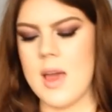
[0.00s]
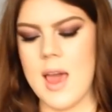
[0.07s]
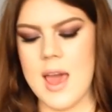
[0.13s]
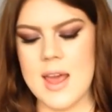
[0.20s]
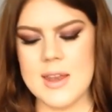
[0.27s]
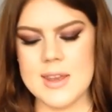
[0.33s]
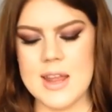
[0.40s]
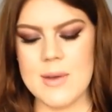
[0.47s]

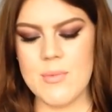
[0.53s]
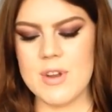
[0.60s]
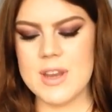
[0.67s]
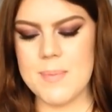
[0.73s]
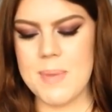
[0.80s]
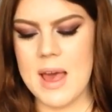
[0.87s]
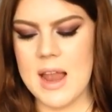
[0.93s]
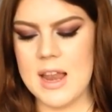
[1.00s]
And then with the
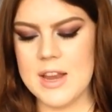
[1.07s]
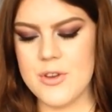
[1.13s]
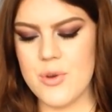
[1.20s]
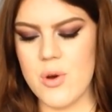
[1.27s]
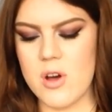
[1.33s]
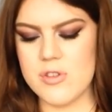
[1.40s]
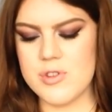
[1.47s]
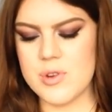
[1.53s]
palette, you
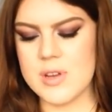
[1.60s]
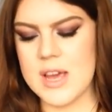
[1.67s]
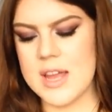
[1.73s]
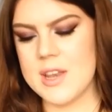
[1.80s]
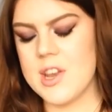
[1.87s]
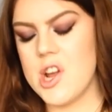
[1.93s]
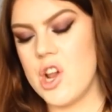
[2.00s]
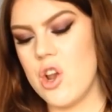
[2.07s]
also
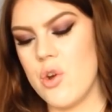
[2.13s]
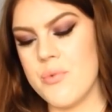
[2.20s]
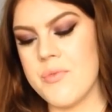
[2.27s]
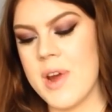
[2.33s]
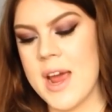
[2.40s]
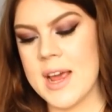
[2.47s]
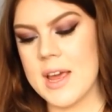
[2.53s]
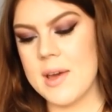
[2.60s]
get the
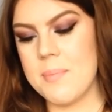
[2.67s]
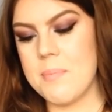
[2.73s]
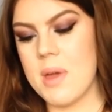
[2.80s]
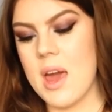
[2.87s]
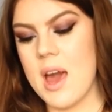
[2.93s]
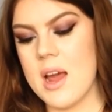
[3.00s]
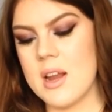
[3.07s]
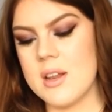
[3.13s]
Lorac
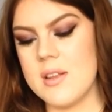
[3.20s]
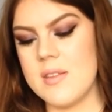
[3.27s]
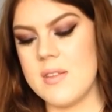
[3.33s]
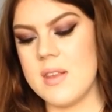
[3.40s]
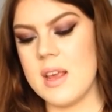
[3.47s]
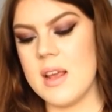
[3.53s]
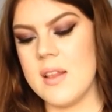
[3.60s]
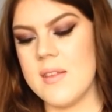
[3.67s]
Behind the
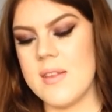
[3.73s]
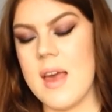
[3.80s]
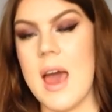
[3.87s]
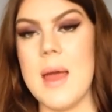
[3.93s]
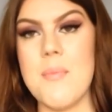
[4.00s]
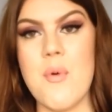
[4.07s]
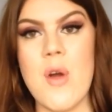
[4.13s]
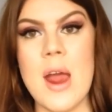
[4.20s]
Scenes
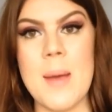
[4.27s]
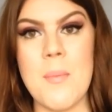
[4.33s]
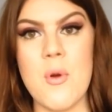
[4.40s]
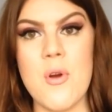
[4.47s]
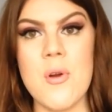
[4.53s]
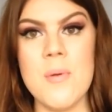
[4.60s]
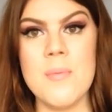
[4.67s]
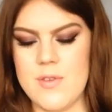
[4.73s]
Eye
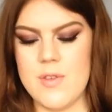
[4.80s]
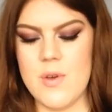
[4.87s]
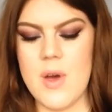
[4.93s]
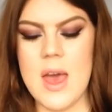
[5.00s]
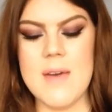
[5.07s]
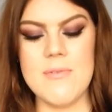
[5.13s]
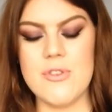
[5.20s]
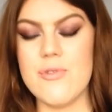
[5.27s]
Primer. So I
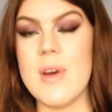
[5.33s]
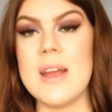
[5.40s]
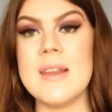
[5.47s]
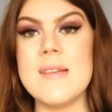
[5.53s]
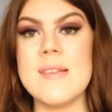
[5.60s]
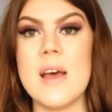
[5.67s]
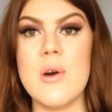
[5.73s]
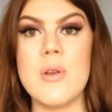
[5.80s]
haven't tried
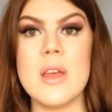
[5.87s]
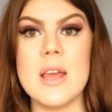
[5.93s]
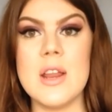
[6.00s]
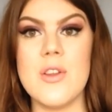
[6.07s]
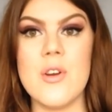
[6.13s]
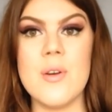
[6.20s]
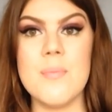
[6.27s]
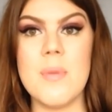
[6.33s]
this out
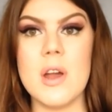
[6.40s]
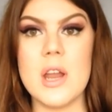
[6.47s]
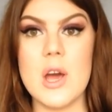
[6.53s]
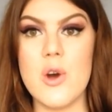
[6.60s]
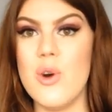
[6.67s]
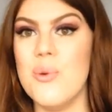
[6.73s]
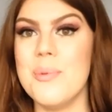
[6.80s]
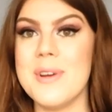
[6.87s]
either, but I
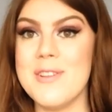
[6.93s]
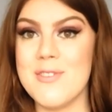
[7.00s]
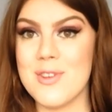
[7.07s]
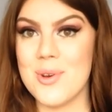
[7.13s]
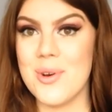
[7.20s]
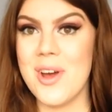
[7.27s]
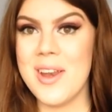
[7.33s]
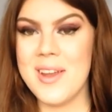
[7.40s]
hope it's
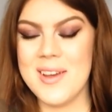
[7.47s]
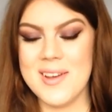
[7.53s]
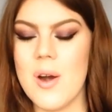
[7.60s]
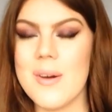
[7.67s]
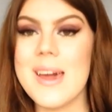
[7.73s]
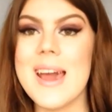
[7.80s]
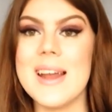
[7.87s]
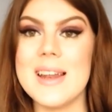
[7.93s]
good.
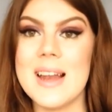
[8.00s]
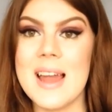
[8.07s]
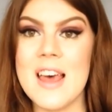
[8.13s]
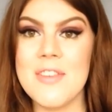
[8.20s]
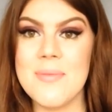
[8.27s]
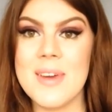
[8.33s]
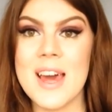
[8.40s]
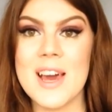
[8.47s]
Okay, and the
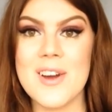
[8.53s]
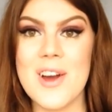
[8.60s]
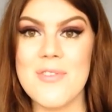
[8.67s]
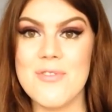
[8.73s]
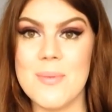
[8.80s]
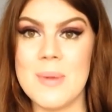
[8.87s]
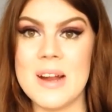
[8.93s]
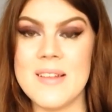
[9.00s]
last thing I got
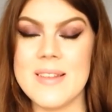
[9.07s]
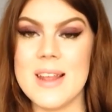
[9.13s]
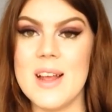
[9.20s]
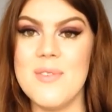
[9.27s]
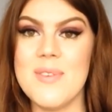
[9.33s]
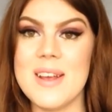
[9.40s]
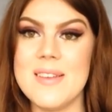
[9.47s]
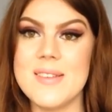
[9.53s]
for
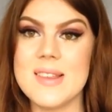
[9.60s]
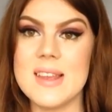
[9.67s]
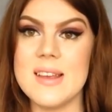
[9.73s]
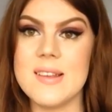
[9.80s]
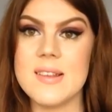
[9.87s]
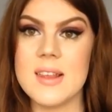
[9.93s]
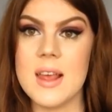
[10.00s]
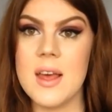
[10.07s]
myself is
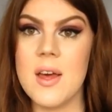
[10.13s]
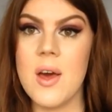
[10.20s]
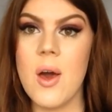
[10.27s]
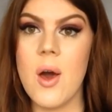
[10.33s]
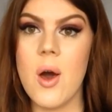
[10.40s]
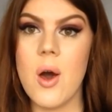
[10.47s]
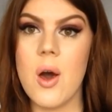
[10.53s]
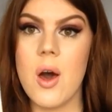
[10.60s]
this,
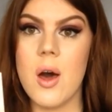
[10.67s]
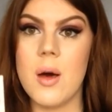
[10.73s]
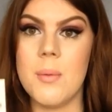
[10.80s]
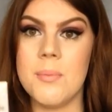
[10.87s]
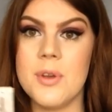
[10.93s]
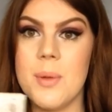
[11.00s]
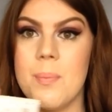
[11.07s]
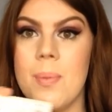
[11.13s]

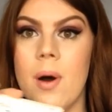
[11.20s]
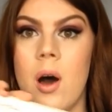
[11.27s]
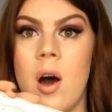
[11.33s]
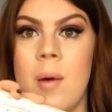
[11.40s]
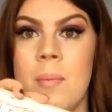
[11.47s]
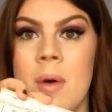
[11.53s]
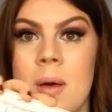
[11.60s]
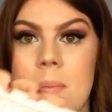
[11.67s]
the
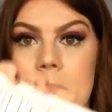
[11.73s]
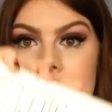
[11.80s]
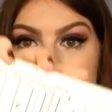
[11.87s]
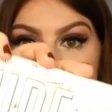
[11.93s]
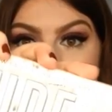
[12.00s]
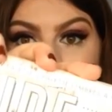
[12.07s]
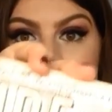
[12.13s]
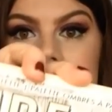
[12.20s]
Balm
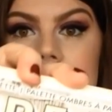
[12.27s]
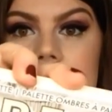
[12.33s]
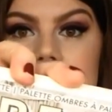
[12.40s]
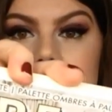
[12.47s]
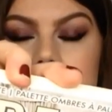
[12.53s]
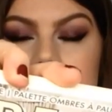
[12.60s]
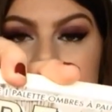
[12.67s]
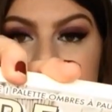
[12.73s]
palette.
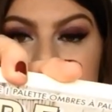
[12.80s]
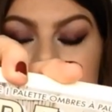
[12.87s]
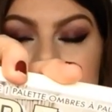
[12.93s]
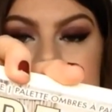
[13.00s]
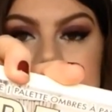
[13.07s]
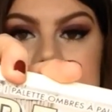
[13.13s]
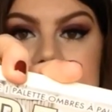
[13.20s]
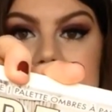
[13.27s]
I hope you
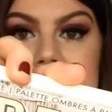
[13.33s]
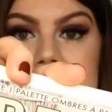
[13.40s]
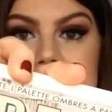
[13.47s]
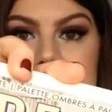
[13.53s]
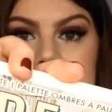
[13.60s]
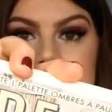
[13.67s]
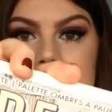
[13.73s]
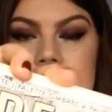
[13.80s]
can see
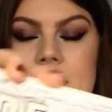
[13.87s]
it.